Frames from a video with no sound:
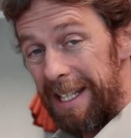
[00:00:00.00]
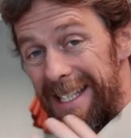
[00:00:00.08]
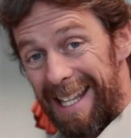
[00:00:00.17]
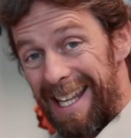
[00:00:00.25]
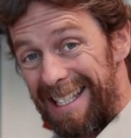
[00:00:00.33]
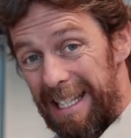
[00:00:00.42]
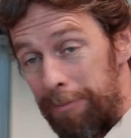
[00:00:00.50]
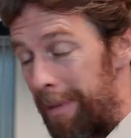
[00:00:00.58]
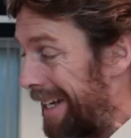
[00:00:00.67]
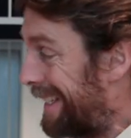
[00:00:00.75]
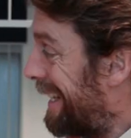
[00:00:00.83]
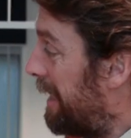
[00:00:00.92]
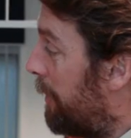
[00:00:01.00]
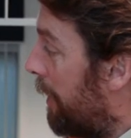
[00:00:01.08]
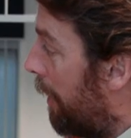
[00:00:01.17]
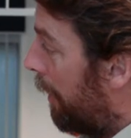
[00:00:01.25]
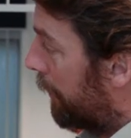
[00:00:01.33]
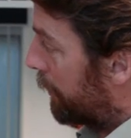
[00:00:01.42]
So that's the maxillary
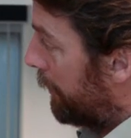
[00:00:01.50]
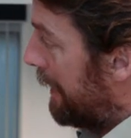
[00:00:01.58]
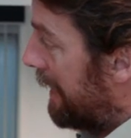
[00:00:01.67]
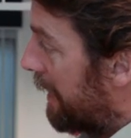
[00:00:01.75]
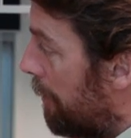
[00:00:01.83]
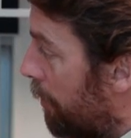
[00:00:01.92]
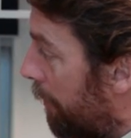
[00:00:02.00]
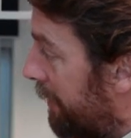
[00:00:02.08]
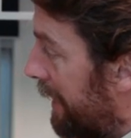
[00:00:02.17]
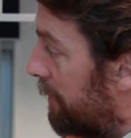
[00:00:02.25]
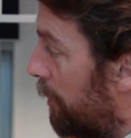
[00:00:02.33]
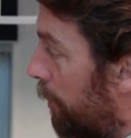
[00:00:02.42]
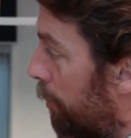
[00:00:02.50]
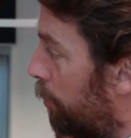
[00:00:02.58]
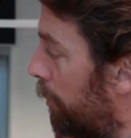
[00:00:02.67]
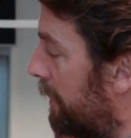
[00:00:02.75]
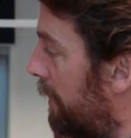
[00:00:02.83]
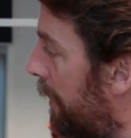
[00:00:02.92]
artery coming off the external
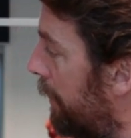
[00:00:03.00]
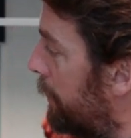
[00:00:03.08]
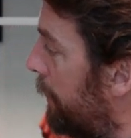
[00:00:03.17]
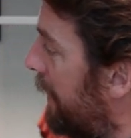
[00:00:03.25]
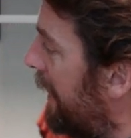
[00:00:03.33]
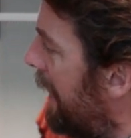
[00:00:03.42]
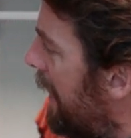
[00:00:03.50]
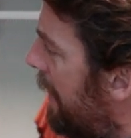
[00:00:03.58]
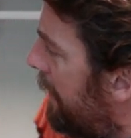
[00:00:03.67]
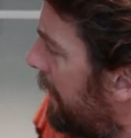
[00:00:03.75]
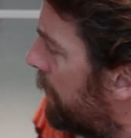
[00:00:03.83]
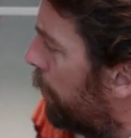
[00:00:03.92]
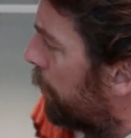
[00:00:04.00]
carotid artery. There's